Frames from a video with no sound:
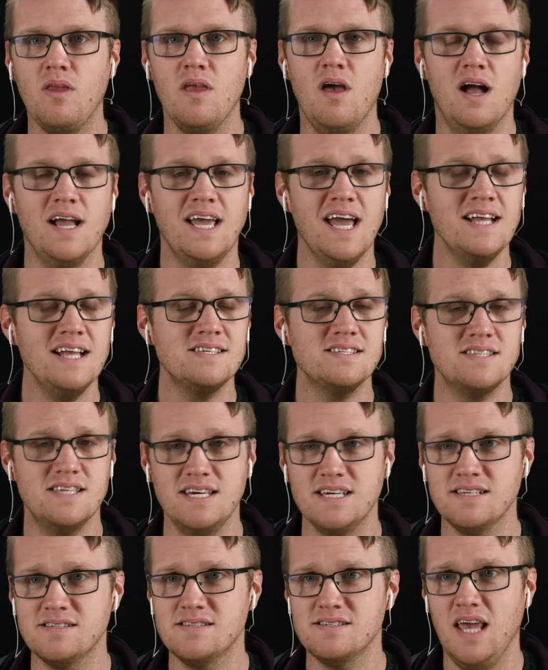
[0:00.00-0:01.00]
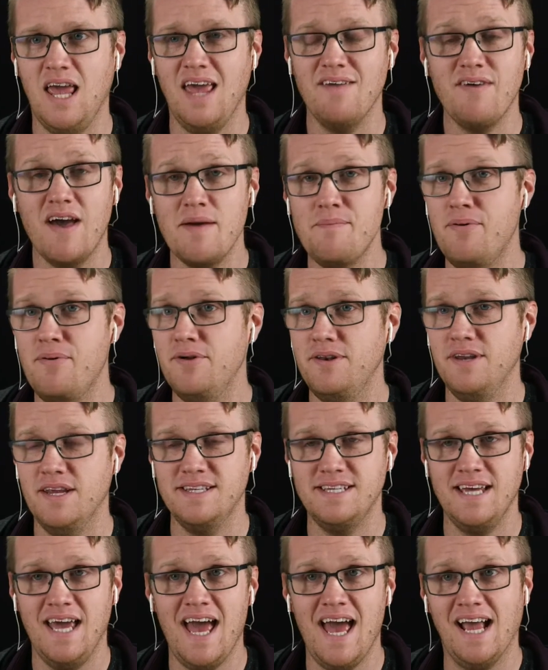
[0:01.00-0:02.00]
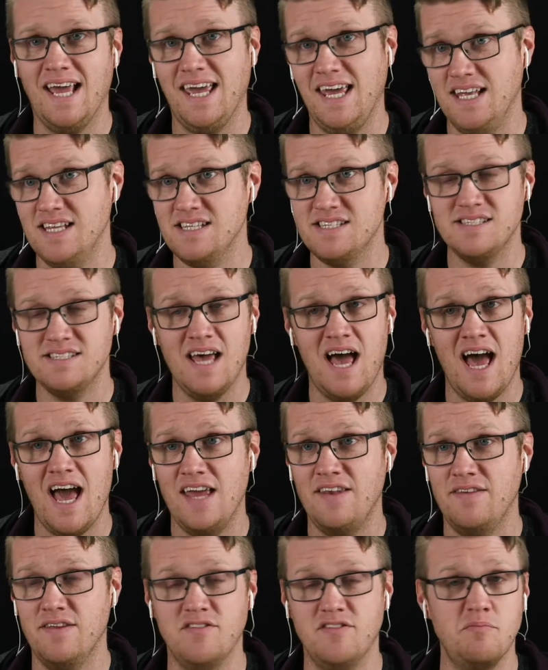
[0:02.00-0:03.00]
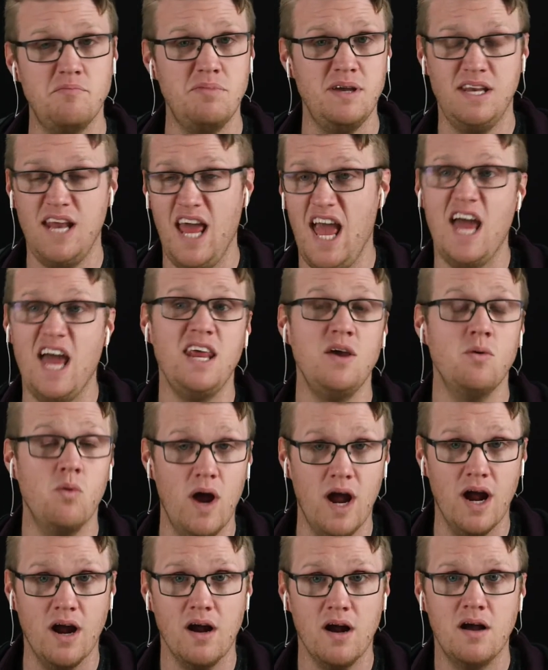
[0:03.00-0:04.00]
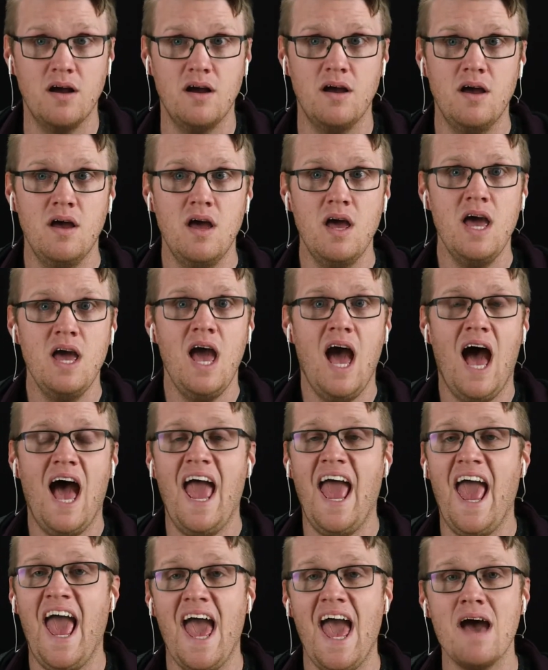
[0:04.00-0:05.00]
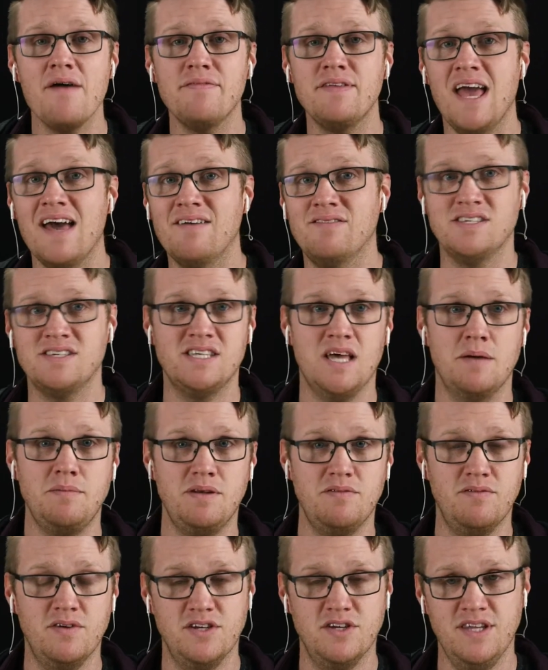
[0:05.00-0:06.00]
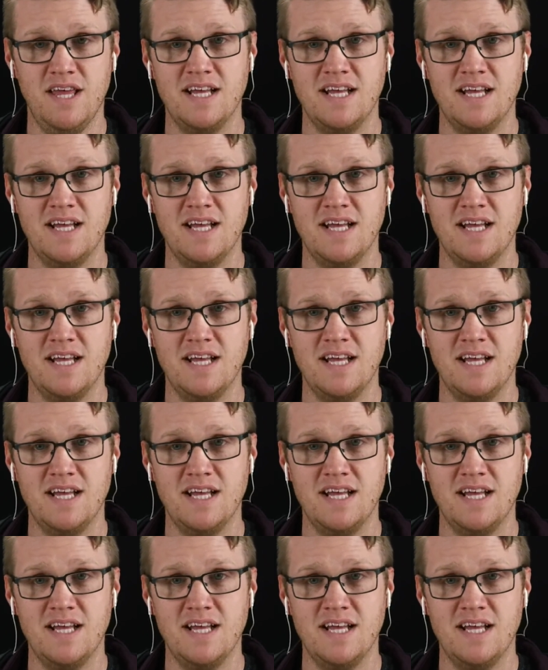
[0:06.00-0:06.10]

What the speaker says: Against this, if I put an attack inside this beat anywhere, I have to have a subdivision.